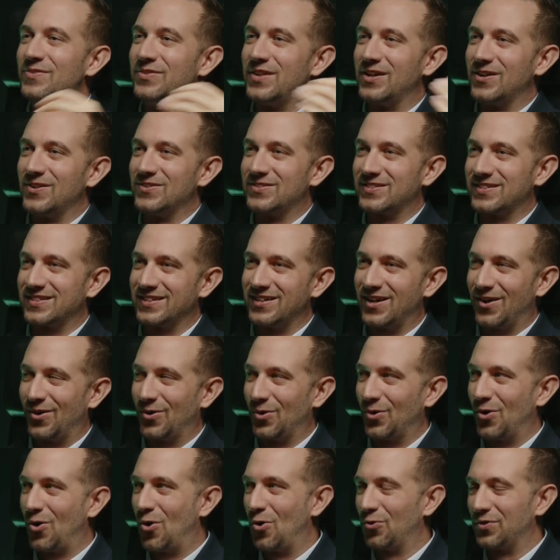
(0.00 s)
there's,
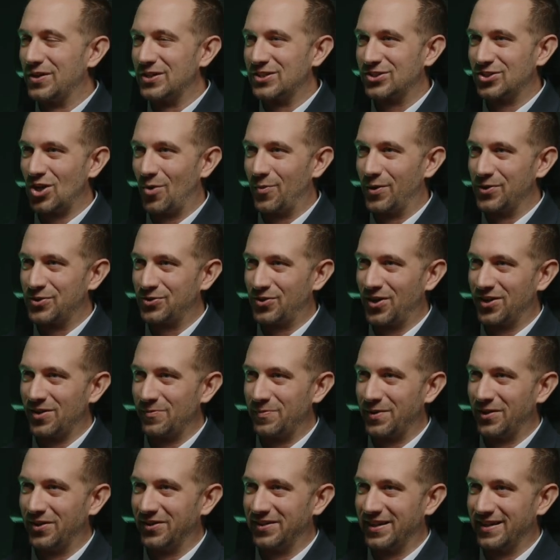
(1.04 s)
only so much
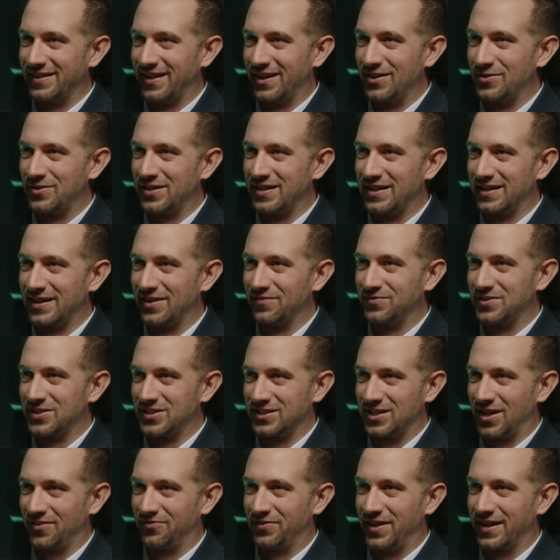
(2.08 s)
credibility that you can give to
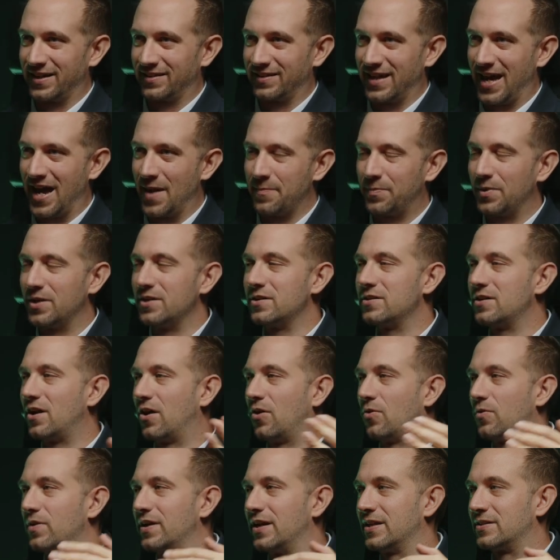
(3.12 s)
stuff like that. But,
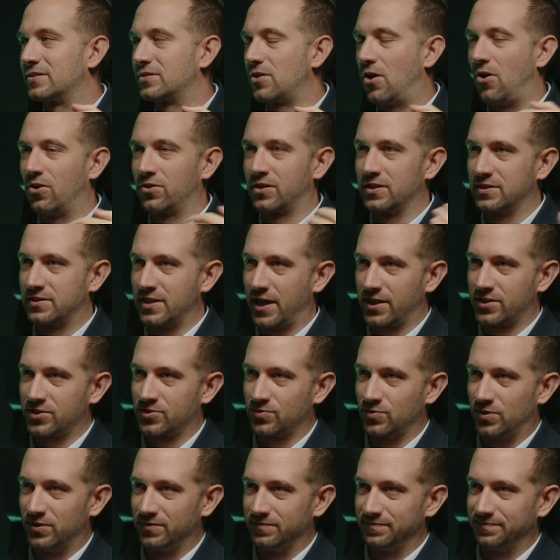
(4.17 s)
it's all
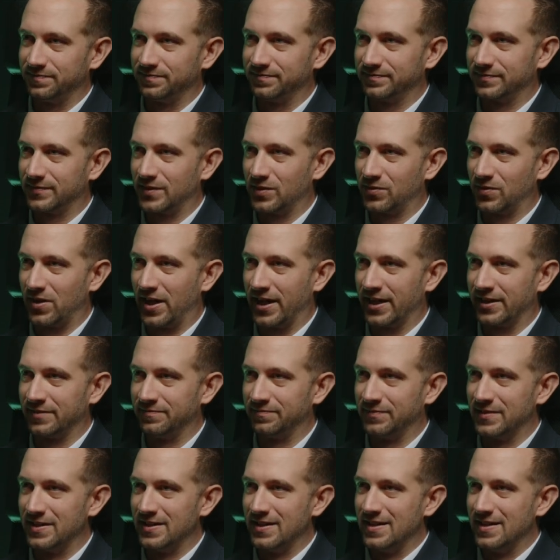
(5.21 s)
contextual, right?